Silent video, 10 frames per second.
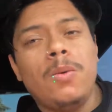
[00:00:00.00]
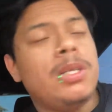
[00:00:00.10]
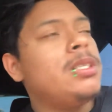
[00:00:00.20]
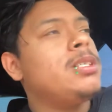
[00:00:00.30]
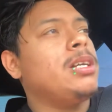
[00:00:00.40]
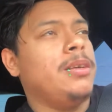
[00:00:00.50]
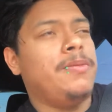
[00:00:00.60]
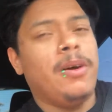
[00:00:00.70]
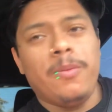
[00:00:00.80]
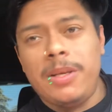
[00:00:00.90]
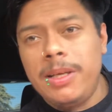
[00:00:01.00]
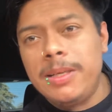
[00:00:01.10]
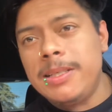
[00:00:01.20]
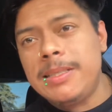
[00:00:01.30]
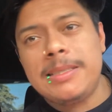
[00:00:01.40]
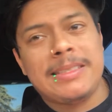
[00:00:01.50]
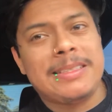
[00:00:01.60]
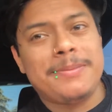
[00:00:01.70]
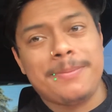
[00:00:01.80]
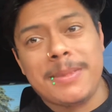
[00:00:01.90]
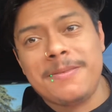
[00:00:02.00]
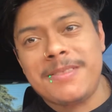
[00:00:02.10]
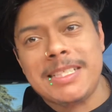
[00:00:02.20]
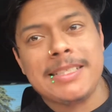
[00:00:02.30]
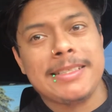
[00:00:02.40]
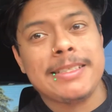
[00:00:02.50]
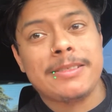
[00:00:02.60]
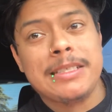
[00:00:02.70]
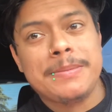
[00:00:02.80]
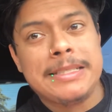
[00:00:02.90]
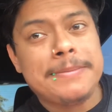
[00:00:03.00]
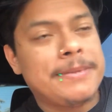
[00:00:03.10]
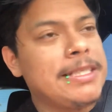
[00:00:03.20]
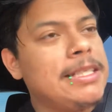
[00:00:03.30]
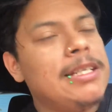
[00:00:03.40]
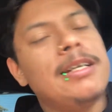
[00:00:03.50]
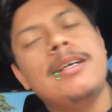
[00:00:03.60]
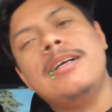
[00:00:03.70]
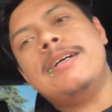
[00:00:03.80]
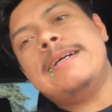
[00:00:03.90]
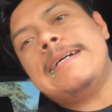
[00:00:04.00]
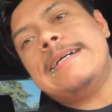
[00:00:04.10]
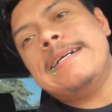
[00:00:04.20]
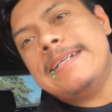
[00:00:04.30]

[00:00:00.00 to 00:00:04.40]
which I felt really good. My fucking leg cramped up. Uh,